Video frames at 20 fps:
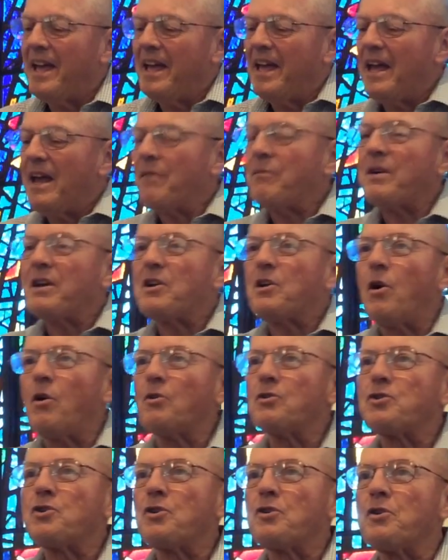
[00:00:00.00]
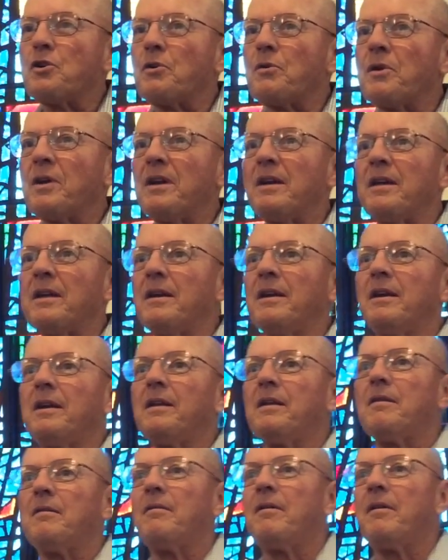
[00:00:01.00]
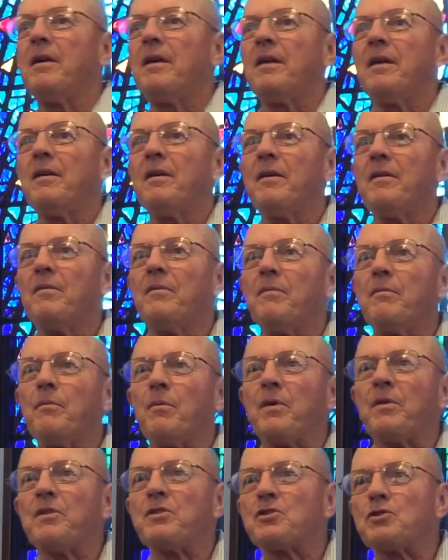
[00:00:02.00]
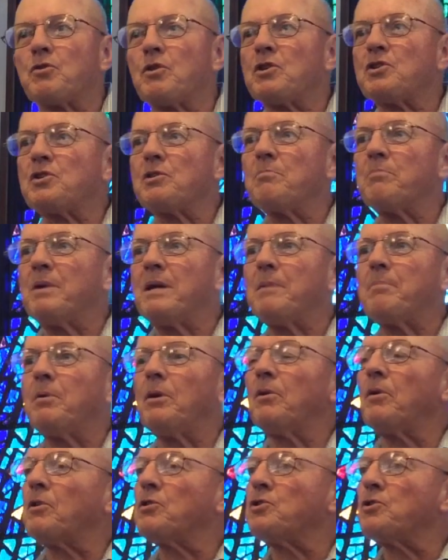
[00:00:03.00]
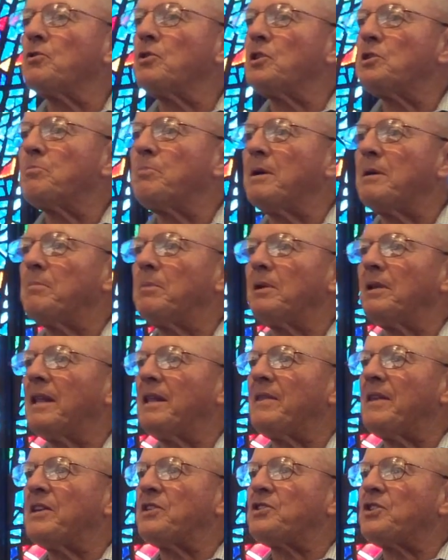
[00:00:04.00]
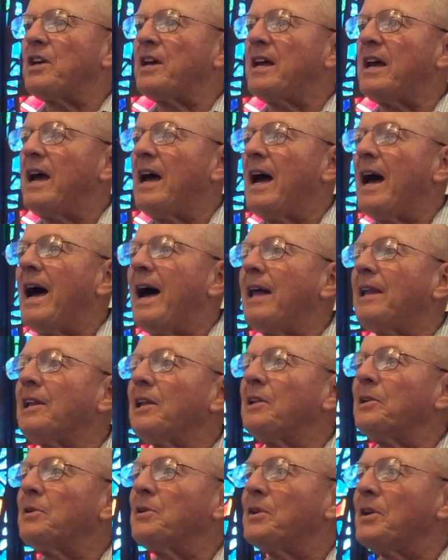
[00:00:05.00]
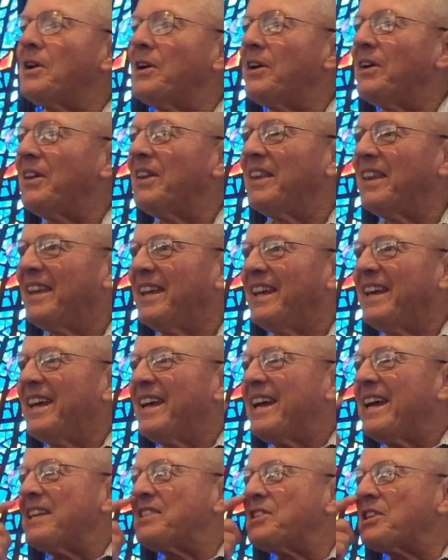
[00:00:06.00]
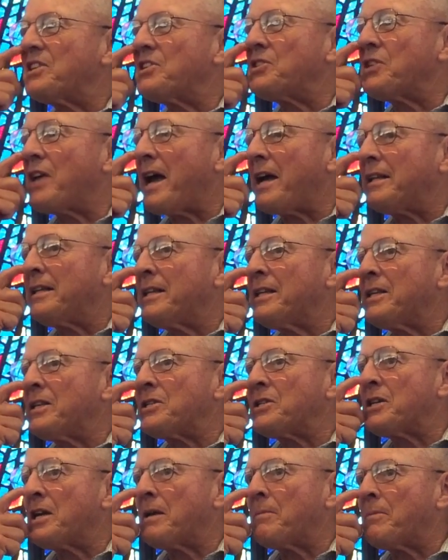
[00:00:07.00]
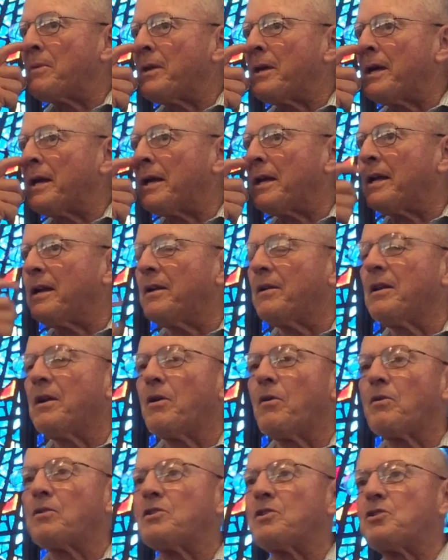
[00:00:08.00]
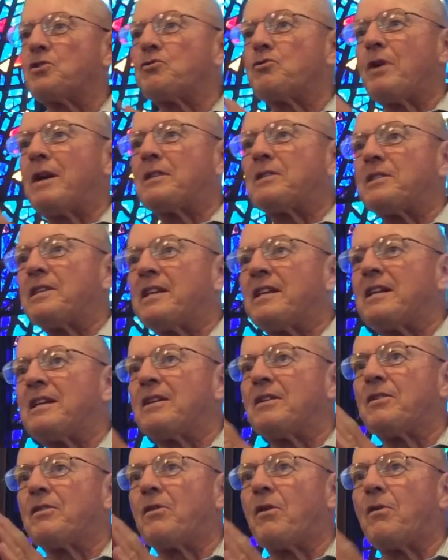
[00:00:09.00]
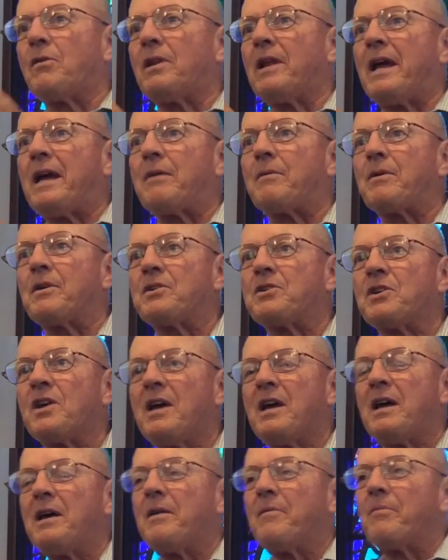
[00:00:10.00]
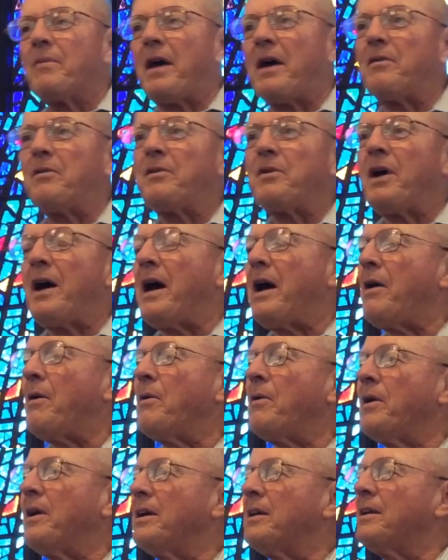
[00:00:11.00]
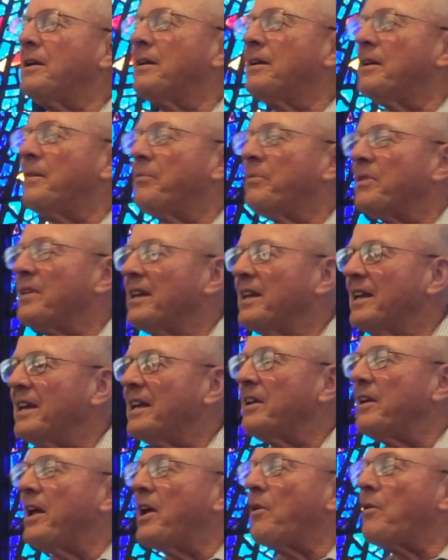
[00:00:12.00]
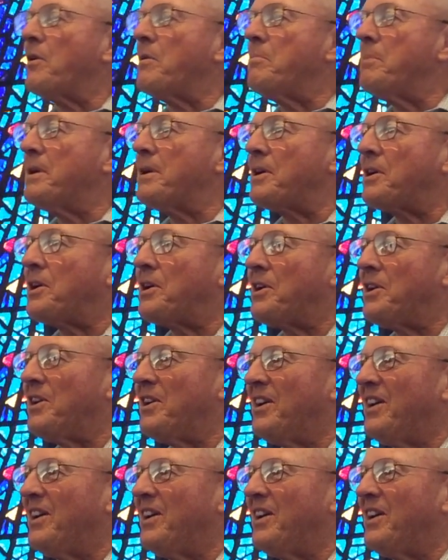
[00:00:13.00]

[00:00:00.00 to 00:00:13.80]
Every culture you're in, where there's Christian people or Jewish people, and they say hallelujah, it's exactly the same thing. And of course, it's translated into their own language. I don't know how in Arabic